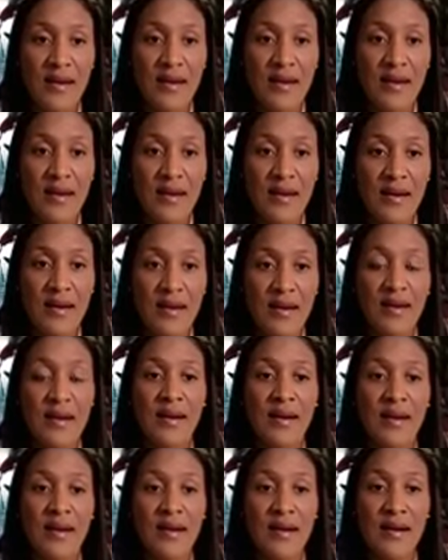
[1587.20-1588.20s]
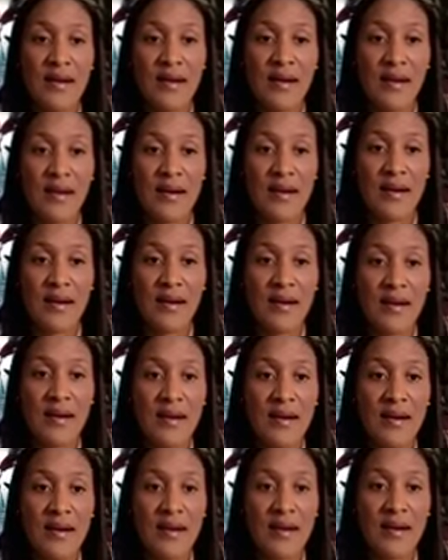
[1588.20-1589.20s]

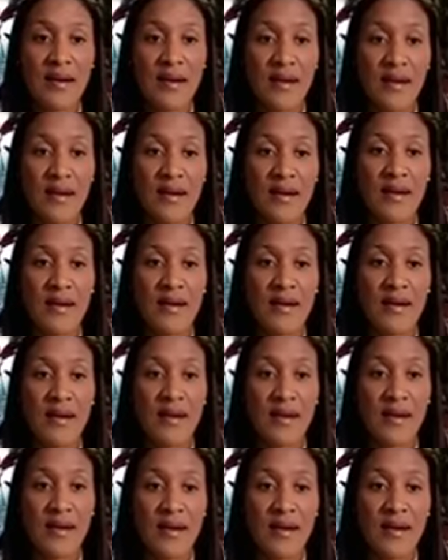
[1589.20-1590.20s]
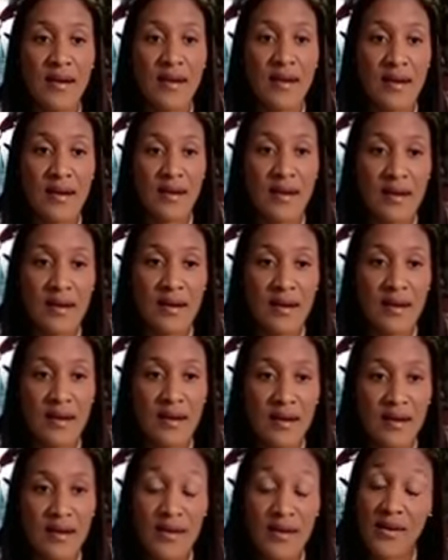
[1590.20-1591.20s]

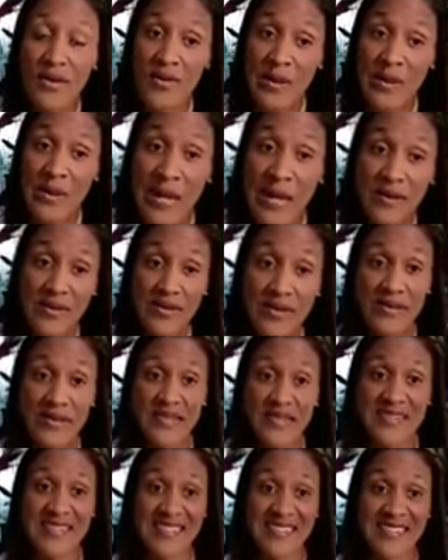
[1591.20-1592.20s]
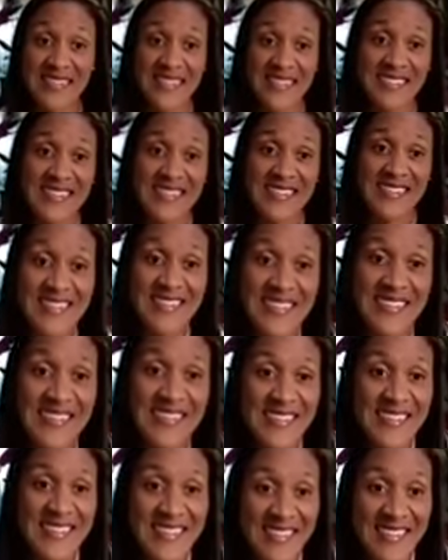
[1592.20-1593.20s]

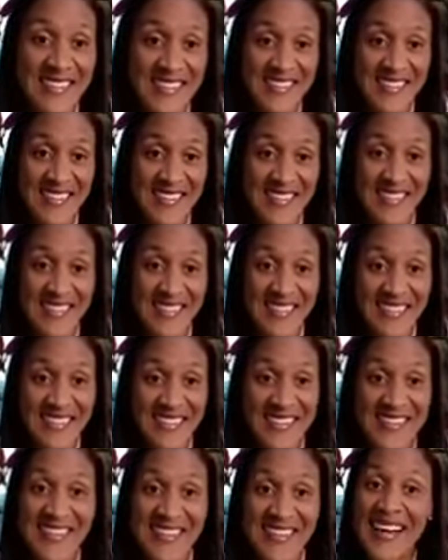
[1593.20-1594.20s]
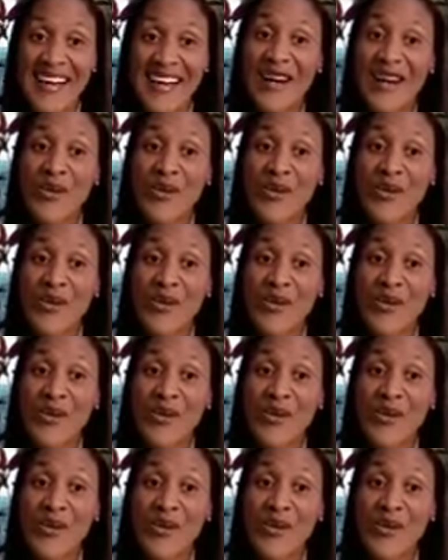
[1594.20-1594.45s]
(not speaking)